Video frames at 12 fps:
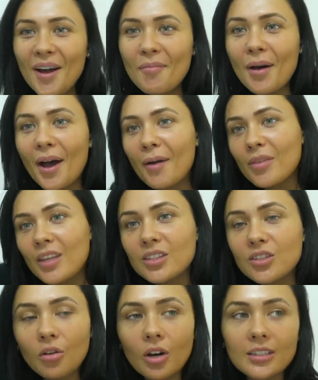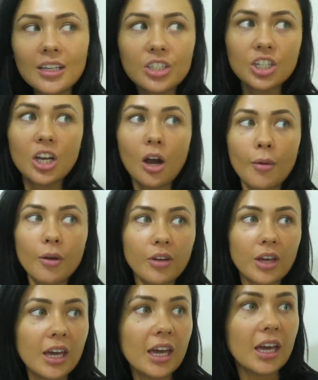But it's so nice to actually come over
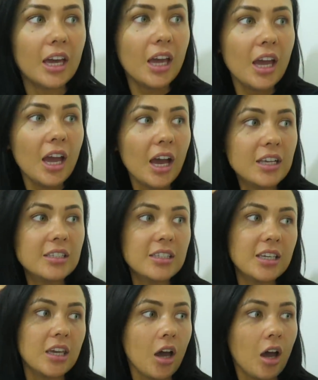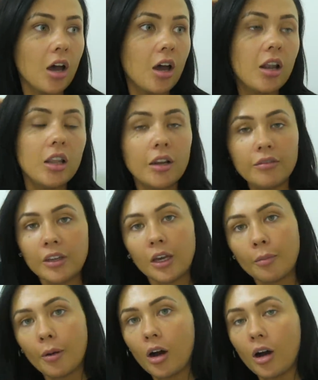here and see her lovely
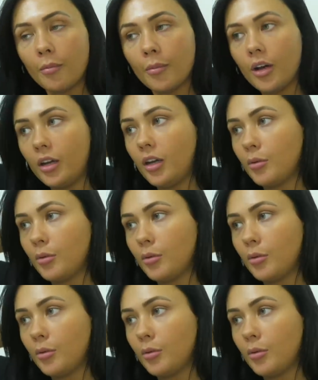apartment.